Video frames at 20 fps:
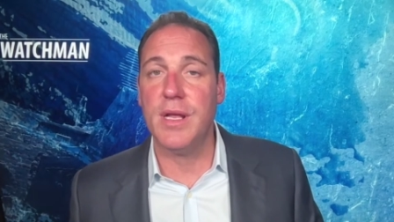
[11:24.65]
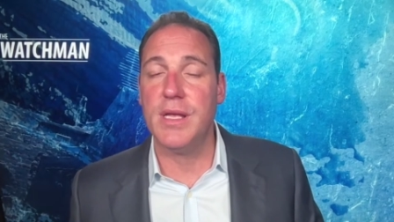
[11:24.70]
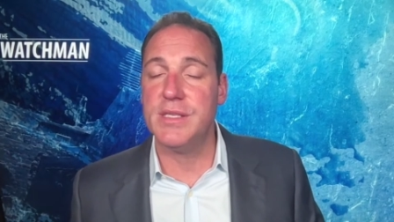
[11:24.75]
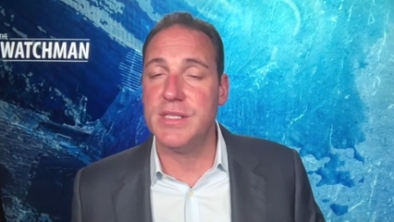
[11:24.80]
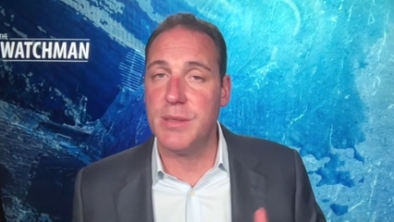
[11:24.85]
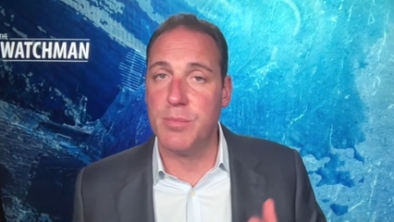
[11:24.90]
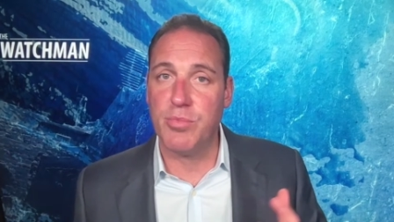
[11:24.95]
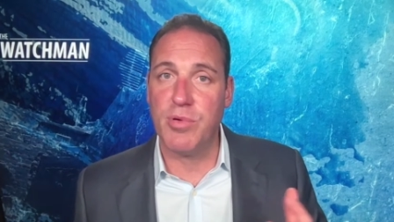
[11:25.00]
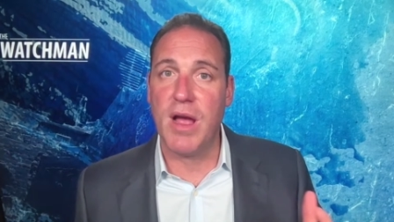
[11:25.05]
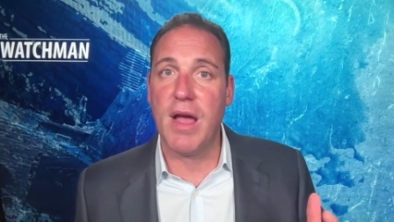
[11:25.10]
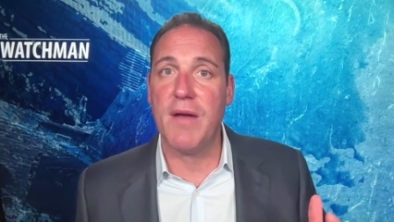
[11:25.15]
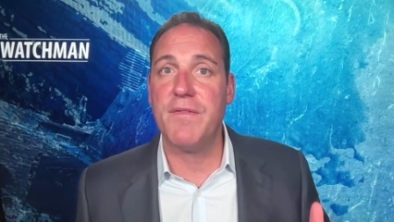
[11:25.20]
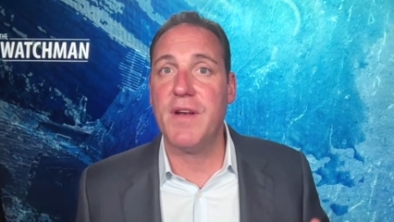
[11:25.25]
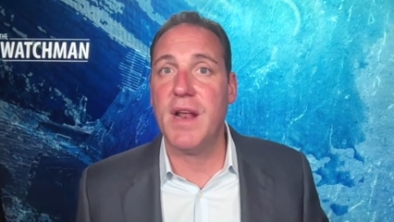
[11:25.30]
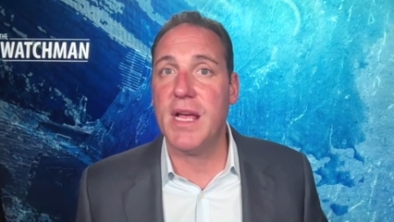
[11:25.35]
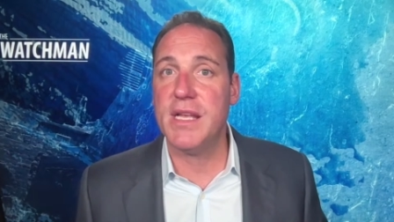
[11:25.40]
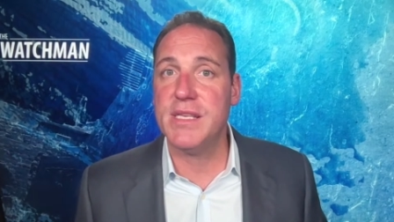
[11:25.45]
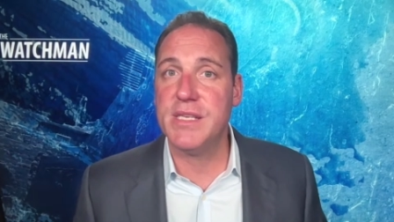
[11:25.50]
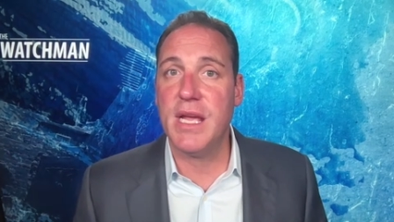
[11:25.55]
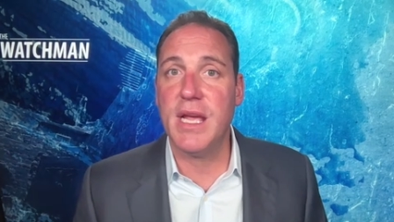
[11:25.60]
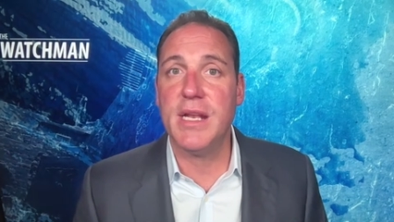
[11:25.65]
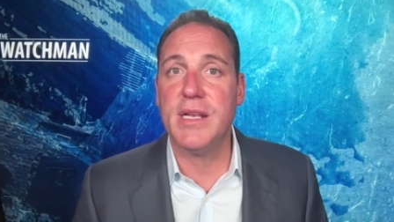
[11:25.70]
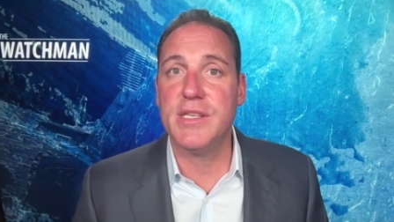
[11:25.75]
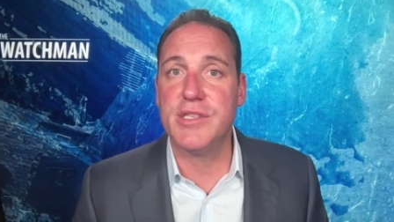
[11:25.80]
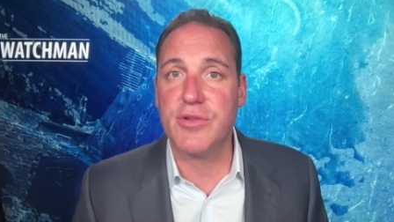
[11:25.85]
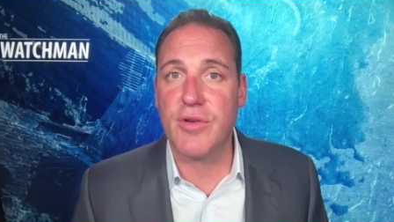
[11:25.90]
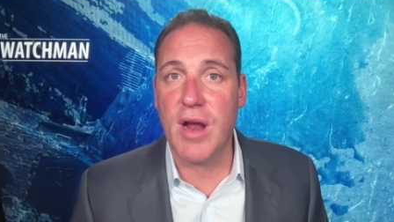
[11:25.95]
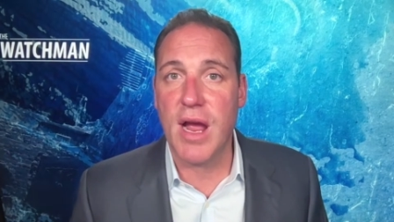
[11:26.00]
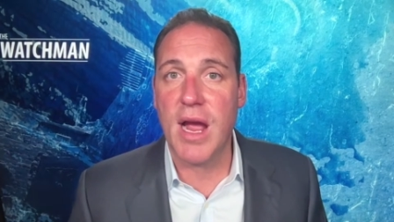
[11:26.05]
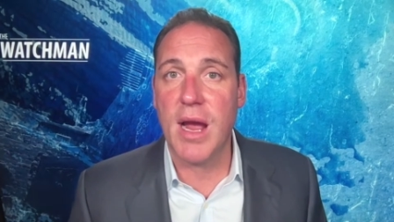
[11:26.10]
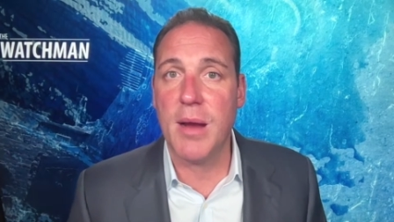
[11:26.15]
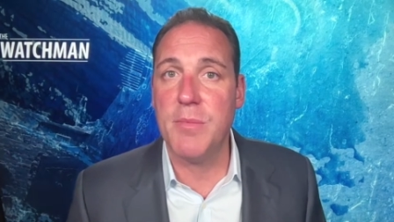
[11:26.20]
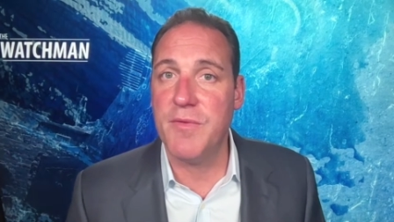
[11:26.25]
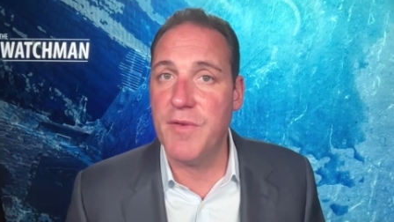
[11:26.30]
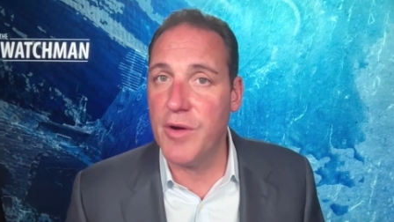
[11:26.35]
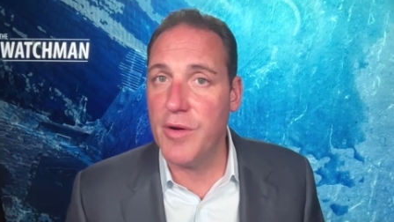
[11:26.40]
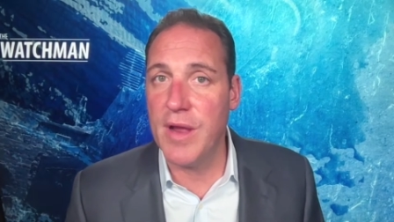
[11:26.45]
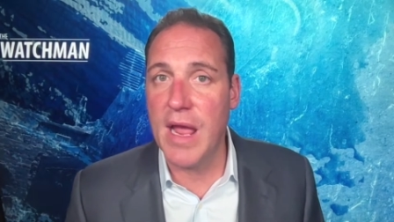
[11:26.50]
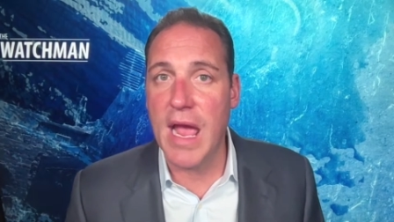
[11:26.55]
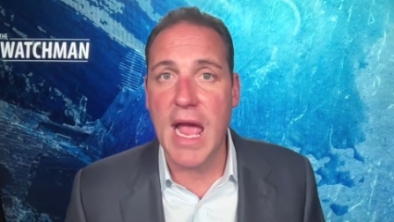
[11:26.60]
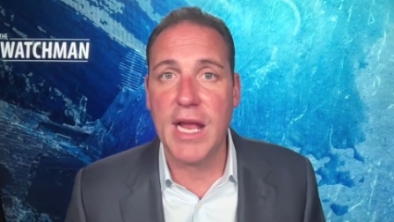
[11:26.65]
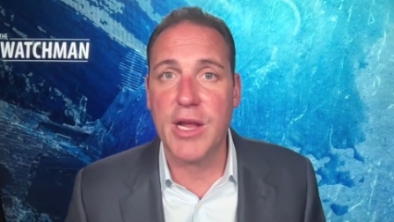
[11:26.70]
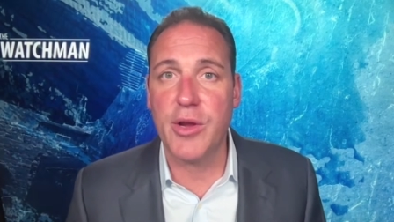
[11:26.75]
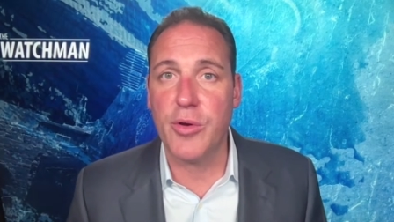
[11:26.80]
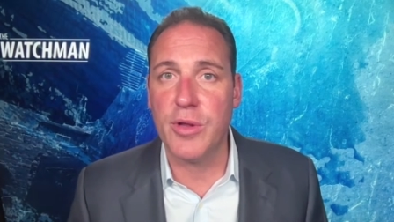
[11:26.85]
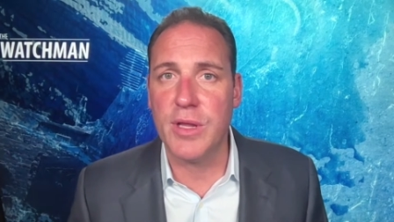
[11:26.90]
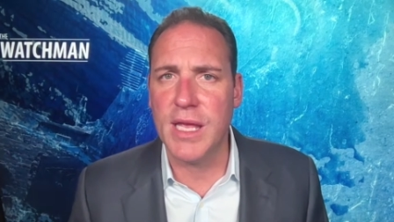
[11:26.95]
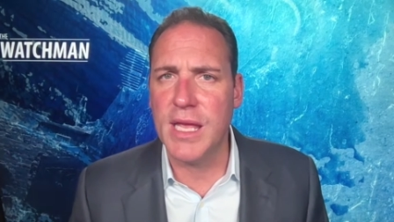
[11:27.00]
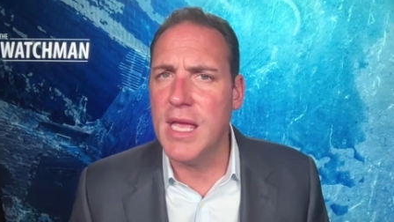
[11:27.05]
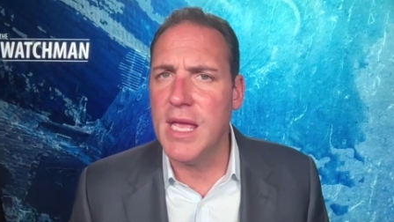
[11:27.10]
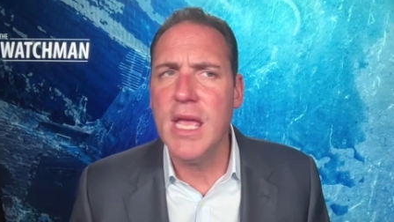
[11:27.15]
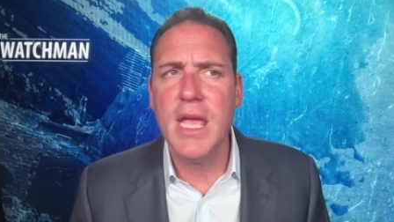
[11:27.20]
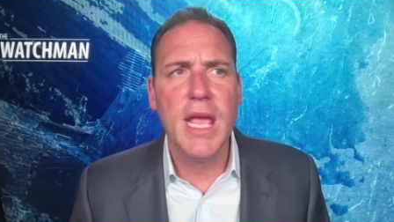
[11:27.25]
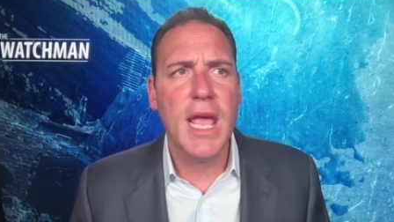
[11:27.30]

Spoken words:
as the prophet Isaiah described very accurately.